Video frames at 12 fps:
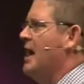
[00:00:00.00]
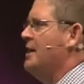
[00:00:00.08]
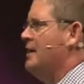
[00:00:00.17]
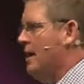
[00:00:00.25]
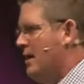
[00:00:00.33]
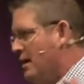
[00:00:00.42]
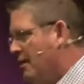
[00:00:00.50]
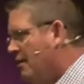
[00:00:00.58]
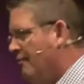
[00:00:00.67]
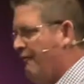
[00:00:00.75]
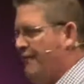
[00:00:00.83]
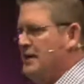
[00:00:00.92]
then
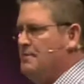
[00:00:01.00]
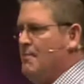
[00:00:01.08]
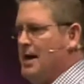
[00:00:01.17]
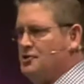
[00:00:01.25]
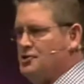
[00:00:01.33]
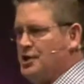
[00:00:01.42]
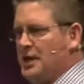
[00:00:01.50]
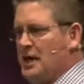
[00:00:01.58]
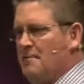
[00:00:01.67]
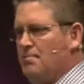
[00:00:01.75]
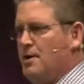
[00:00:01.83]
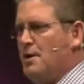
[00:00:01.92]
feed my
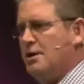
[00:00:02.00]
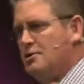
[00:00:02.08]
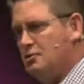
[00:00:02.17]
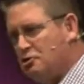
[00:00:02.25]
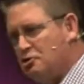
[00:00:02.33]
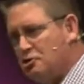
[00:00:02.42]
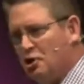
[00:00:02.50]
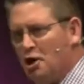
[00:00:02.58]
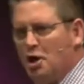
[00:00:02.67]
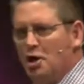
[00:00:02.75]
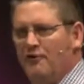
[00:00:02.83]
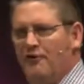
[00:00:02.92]
sheep,
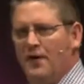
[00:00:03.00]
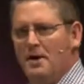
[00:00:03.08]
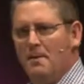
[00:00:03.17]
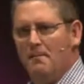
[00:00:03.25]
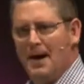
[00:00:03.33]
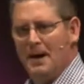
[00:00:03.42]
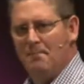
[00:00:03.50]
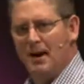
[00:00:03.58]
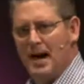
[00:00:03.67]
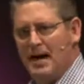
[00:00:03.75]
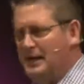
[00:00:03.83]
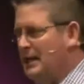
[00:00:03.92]
serve my
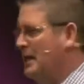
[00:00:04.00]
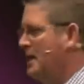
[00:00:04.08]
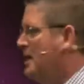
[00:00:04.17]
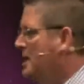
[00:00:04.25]
body,